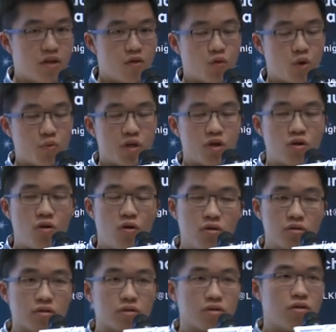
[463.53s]
When we
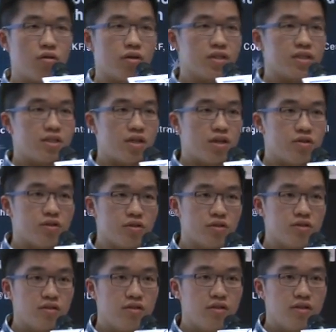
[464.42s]
call the calling
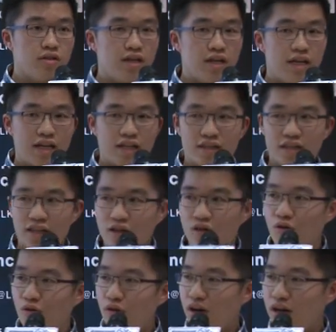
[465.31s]
centers,
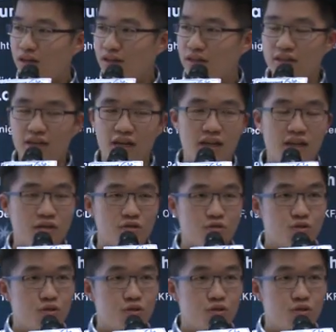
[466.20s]
they